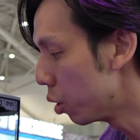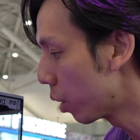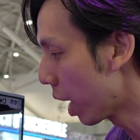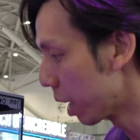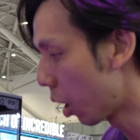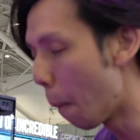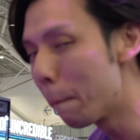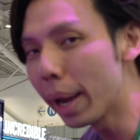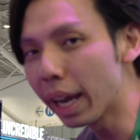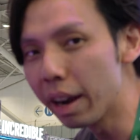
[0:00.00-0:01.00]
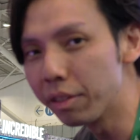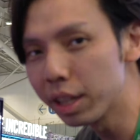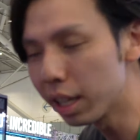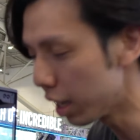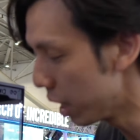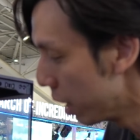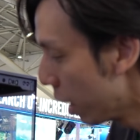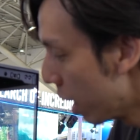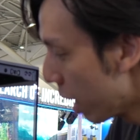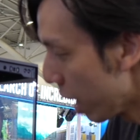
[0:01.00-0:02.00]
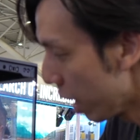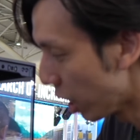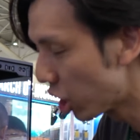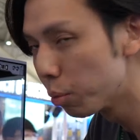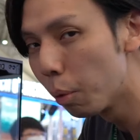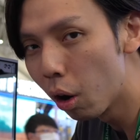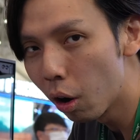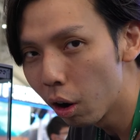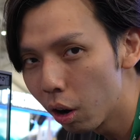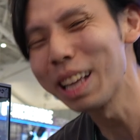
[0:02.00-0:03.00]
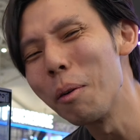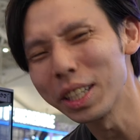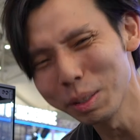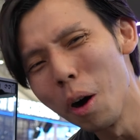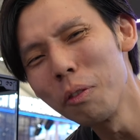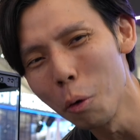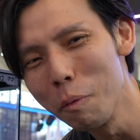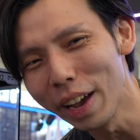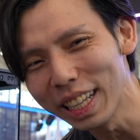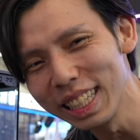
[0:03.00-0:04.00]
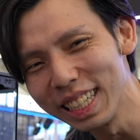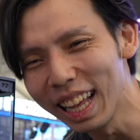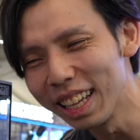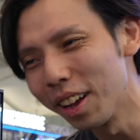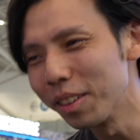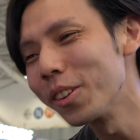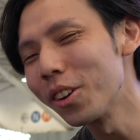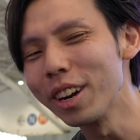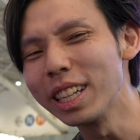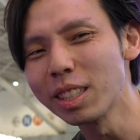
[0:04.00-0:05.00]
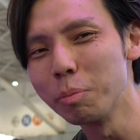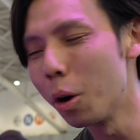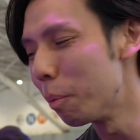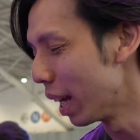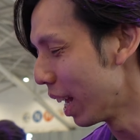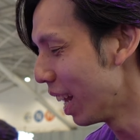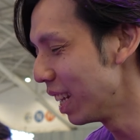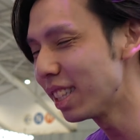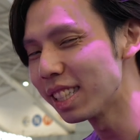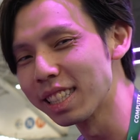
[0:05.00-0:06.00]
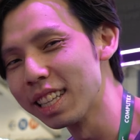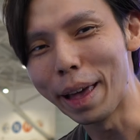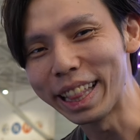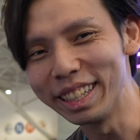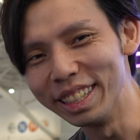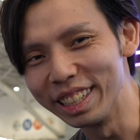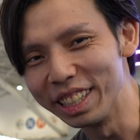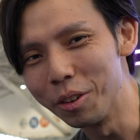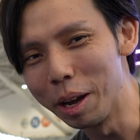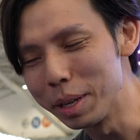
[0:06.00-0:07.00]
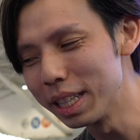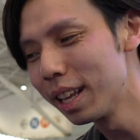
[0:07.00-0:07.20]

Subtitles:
you can compact everything in a somewhat small form factor. Not really small, but at least it's better, you know what I mean?